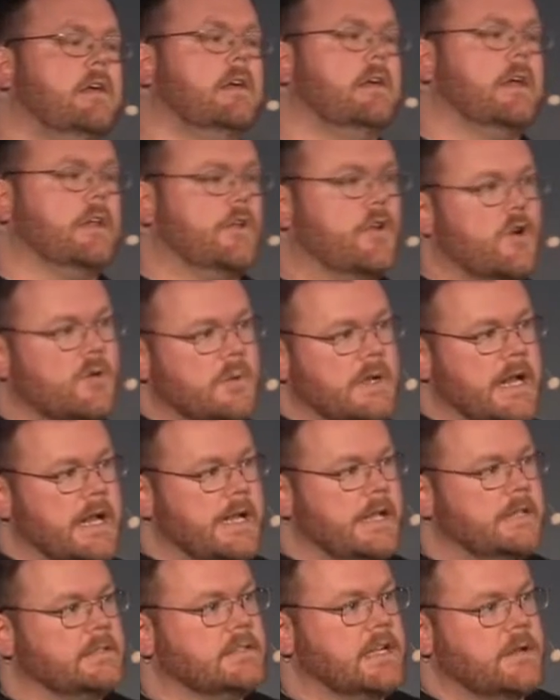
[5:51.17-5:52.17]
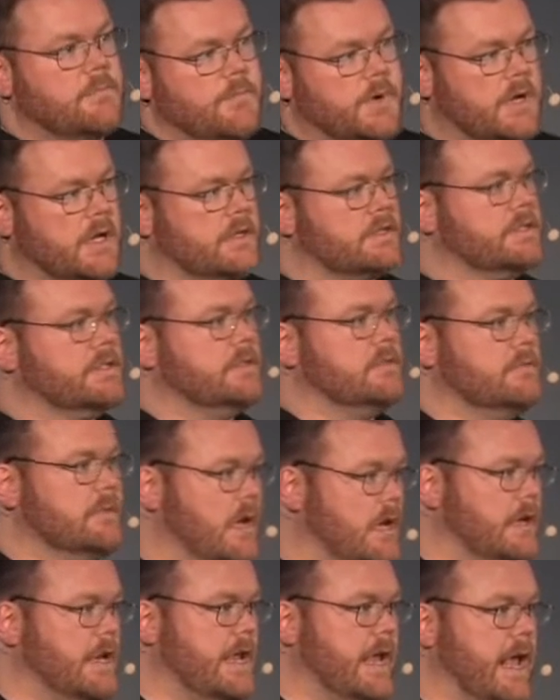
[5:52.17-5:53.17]
in Kubernetes in production
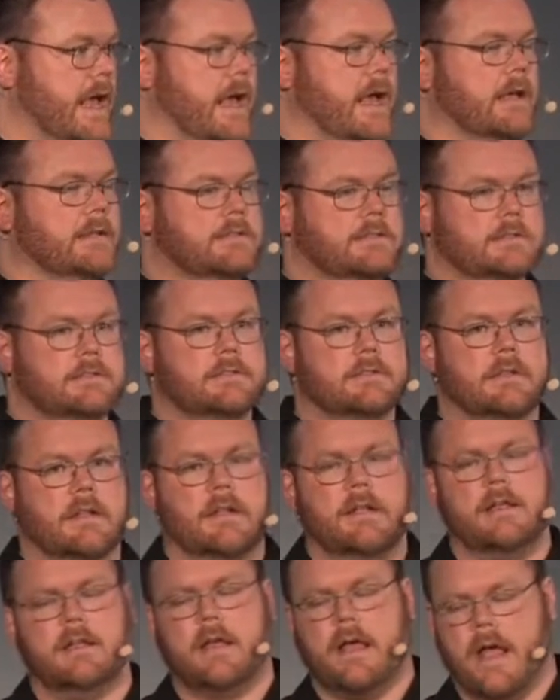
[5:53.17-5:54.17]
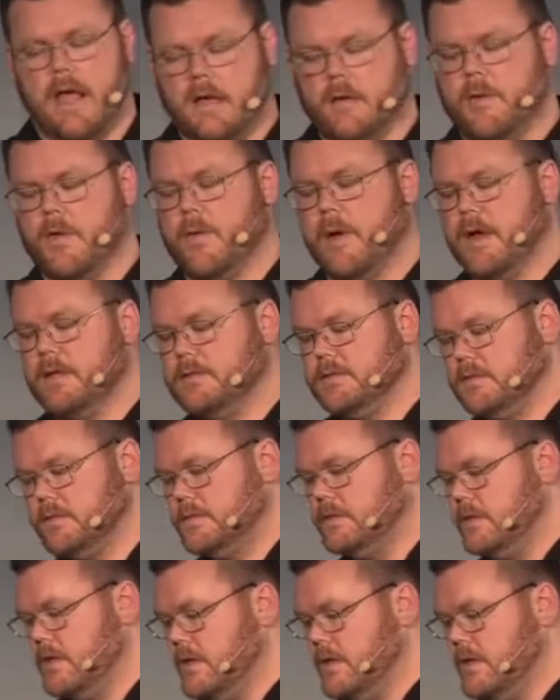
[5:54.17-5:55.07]
on EKS, AWS.